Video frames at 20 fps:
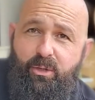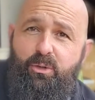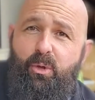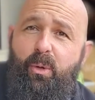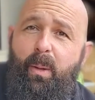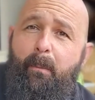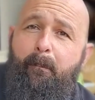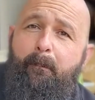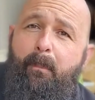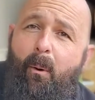so
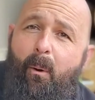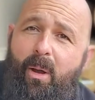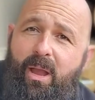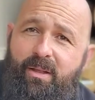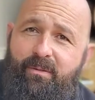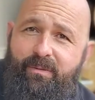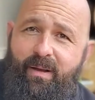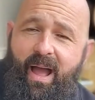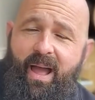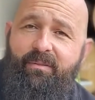only
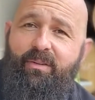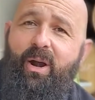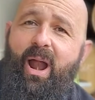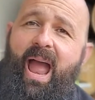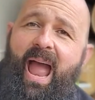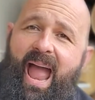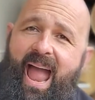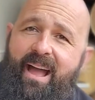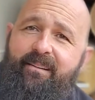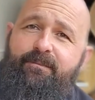0.5 or
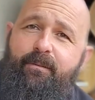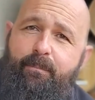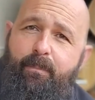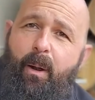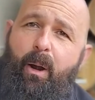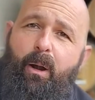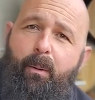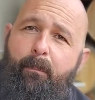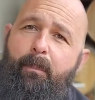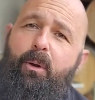half a
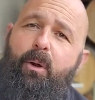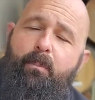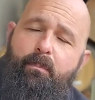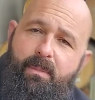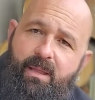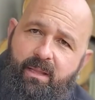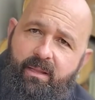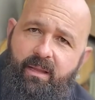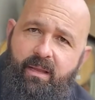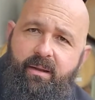part per
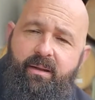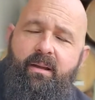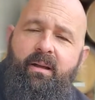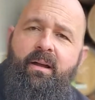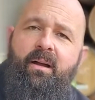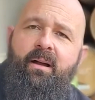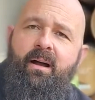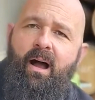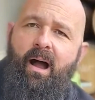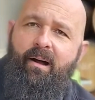
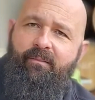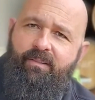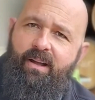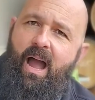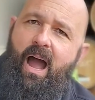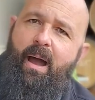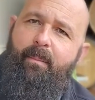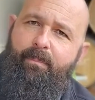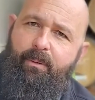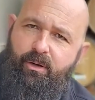million of
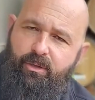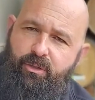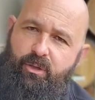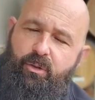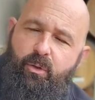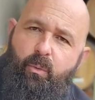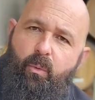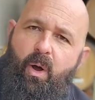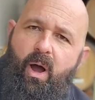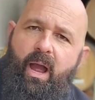copper to
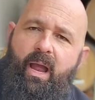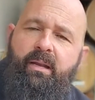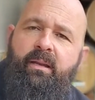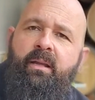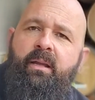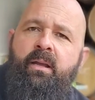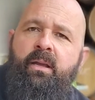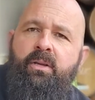the wine